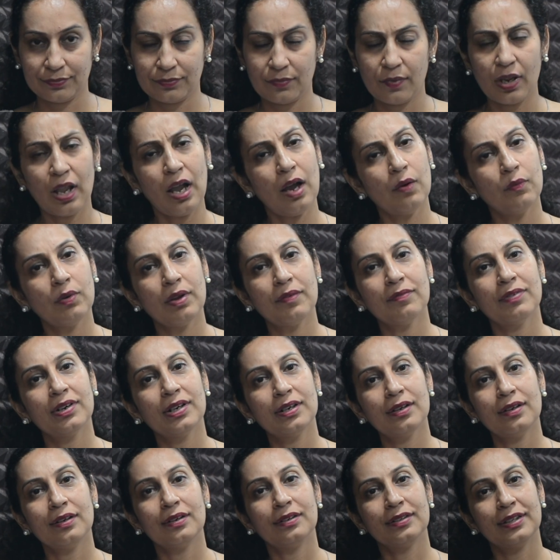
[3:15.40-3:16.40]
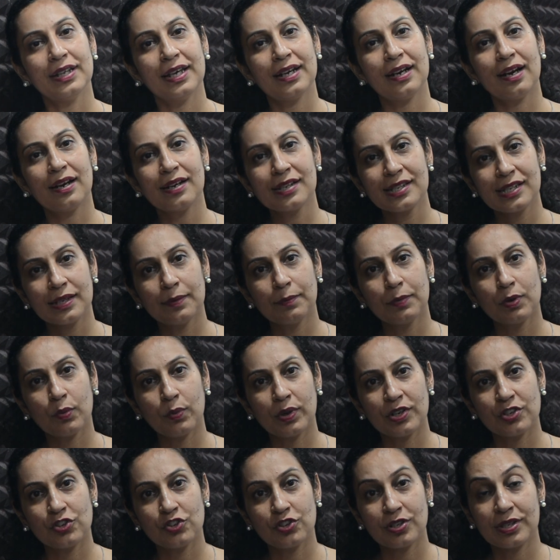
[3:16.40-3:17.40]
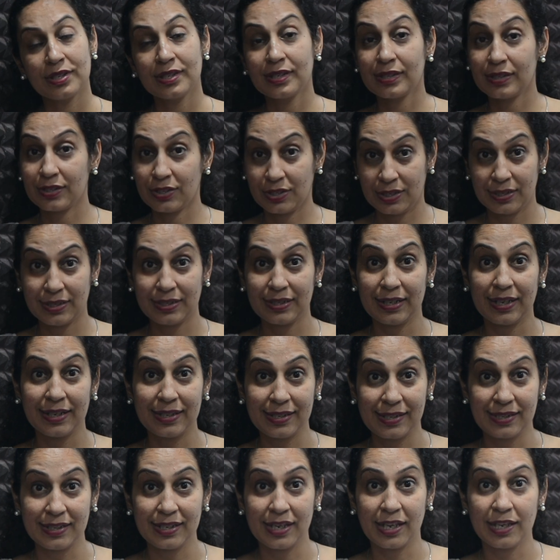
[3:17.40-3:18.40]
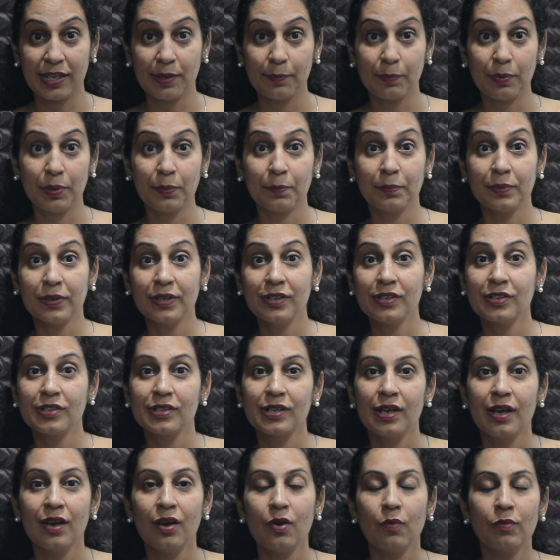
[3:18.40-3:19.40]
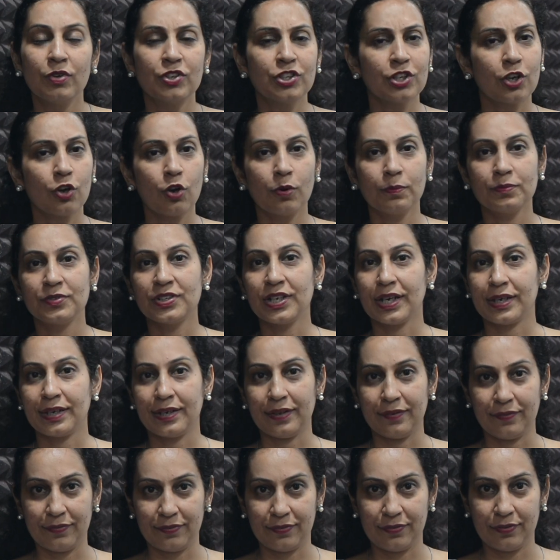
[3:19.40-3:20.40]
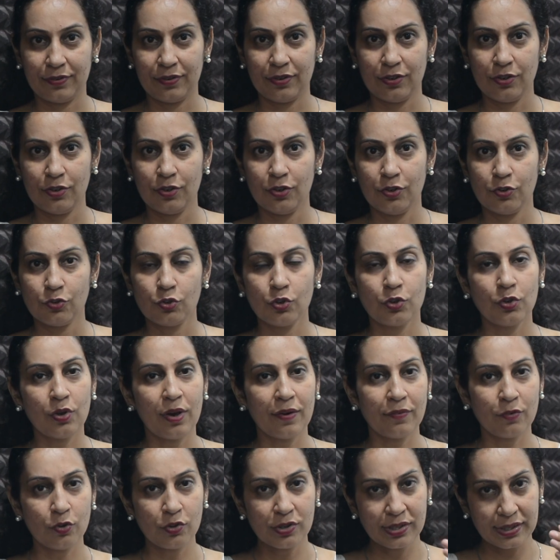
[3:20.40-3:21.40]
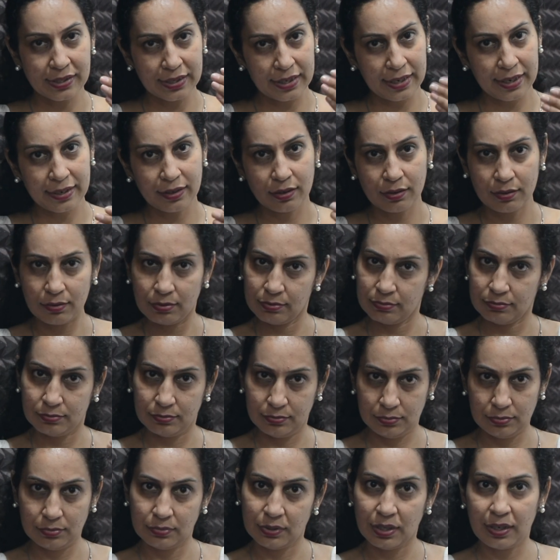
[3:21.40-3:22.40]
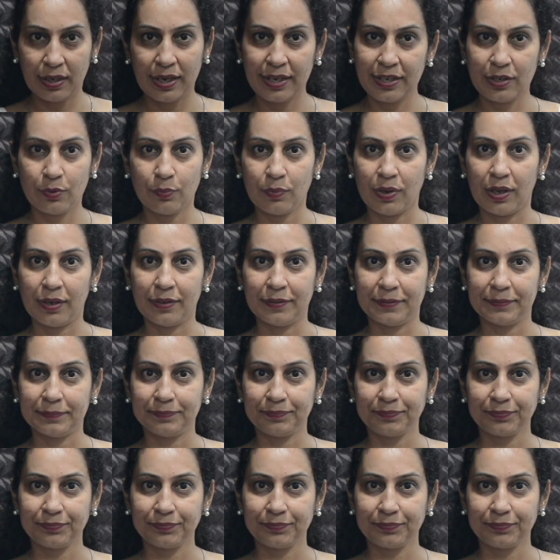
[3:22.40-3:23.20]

However, there are some questions, just like CIA papers, which are objective. So you have to select the right one.